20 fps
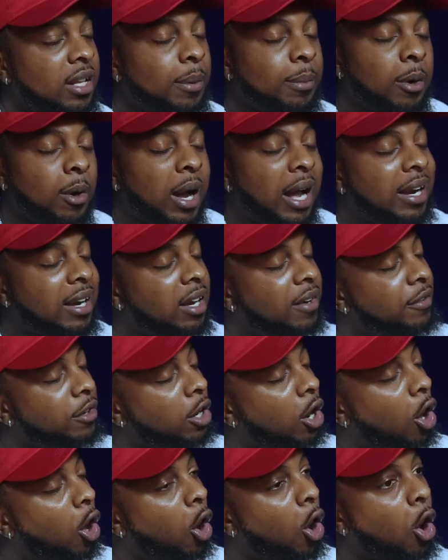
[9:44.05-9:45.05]
Now bro, I covered
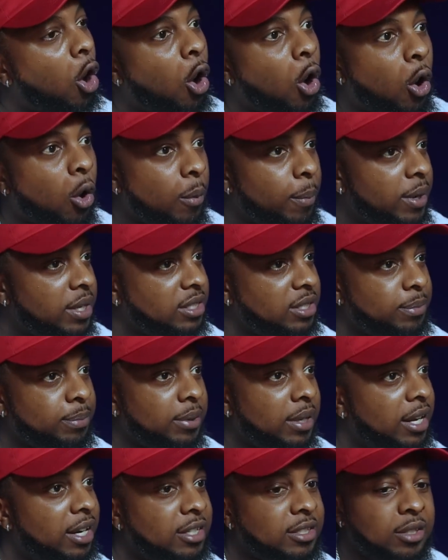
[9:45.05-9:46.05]
a whole bunch of
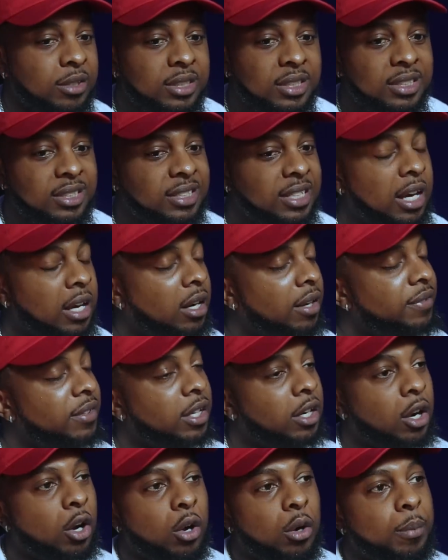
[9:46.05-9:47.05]
players on this channel. I've
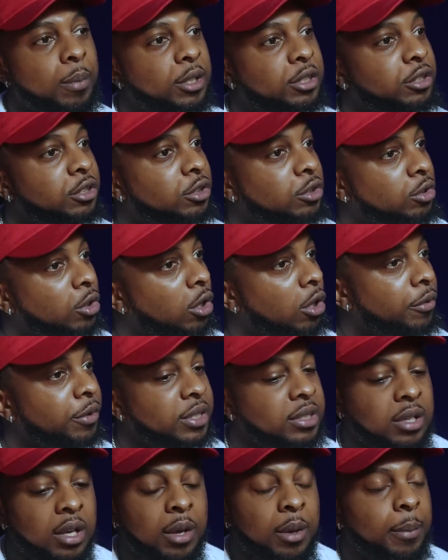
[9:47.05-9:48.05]
done a whole bunch of
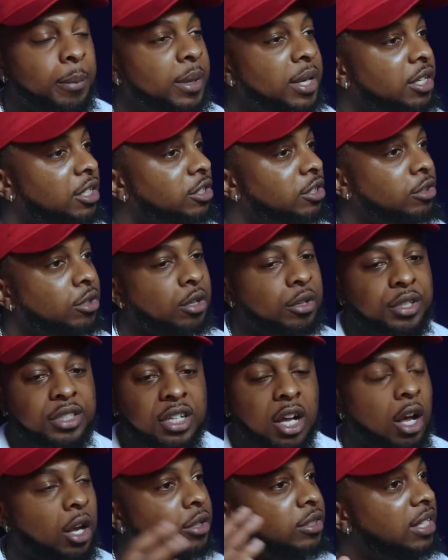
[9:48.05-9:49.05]
stories, mini
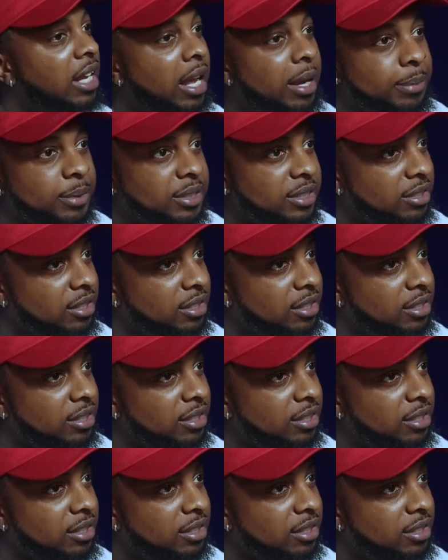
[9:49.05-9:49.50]
stories, all type of